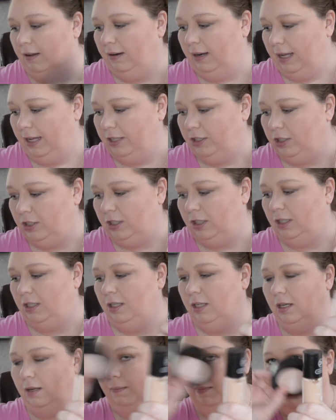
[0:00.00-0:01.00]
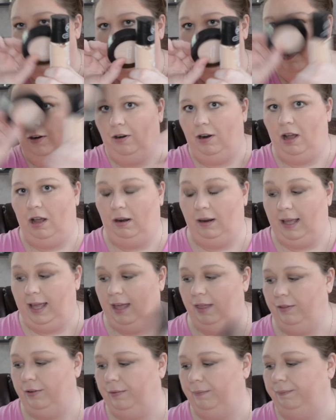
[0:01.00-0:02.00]
foundation and powder all
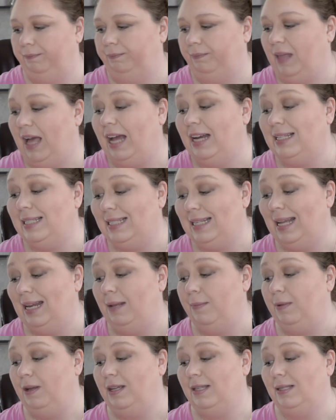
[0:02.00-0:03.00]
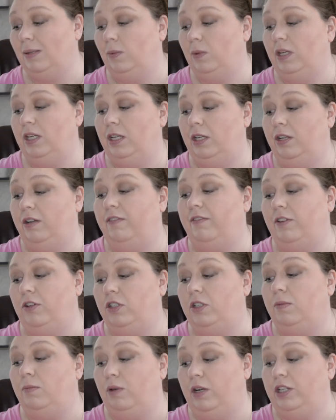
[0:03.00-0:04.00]
together. I just done it because I wanted to do
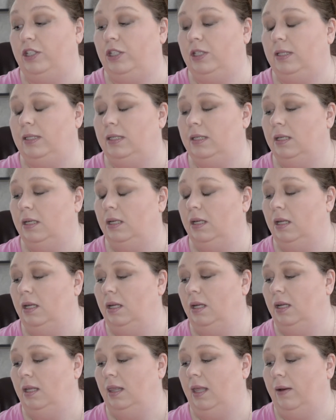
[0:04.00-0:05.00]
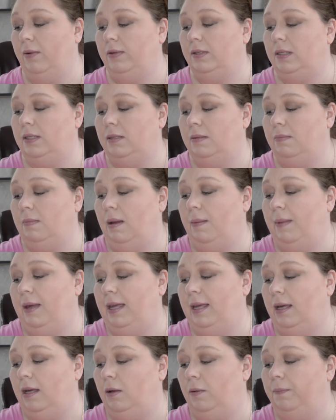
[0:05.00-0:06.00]
first impressions. That was my
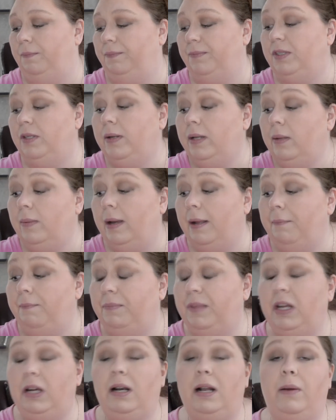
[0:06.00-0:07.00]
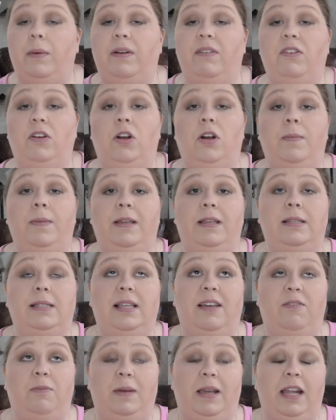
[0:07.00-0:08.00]
main goal. So anyway, there are not wherever you are, be
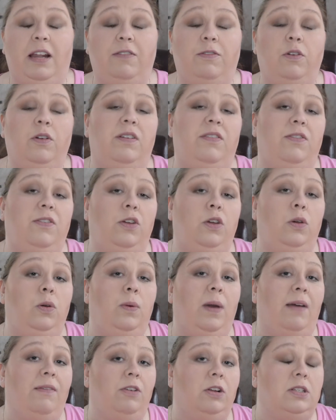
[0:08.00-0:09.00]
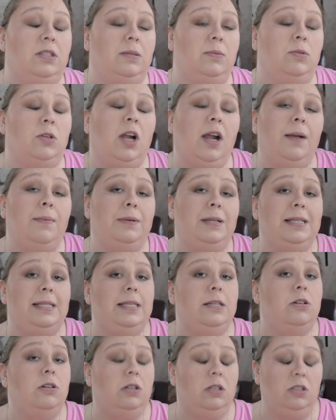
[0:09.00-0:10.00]
safe, be careful. If you have not subscribed,
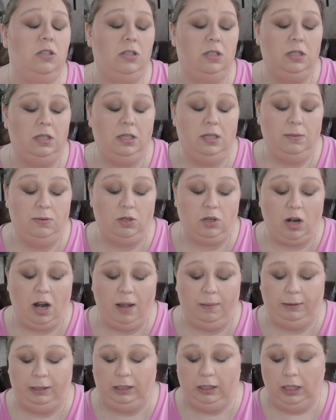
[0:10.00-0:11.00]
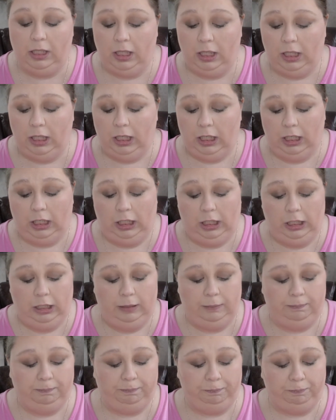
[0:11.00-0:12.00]
consider subscribing.
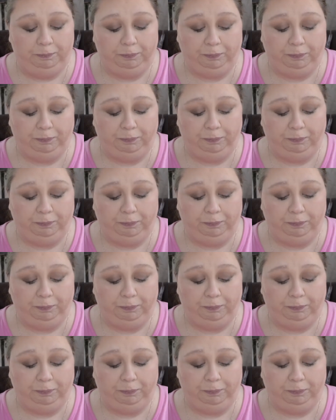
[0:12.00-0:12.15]
Um,